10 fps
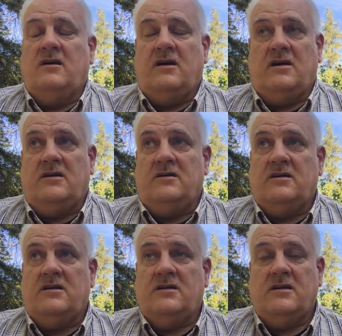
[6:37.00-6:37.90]

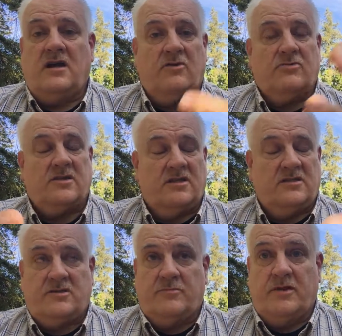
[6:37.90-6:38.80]
I was on
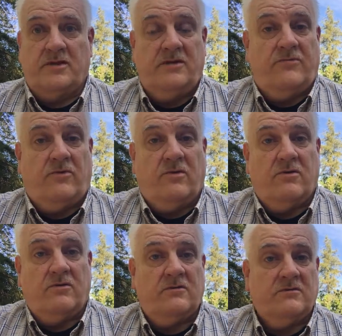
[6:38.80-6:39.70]
disability
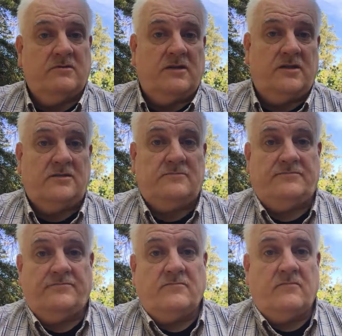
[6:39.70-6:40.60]
for a
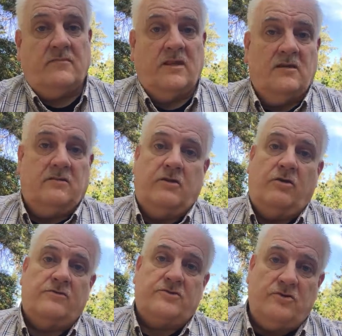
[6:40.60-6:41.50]
little
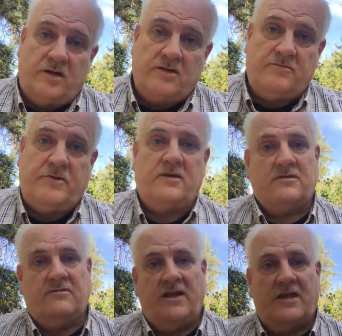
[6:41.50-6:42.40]
over 2 months
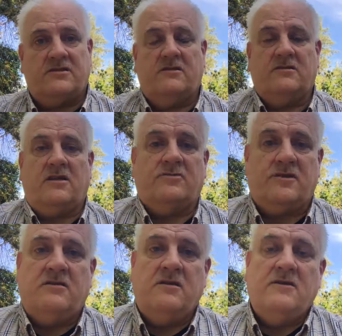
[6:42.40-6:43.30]
because of an accident that I was
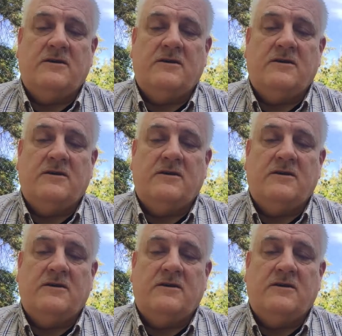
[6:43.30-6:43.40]
in,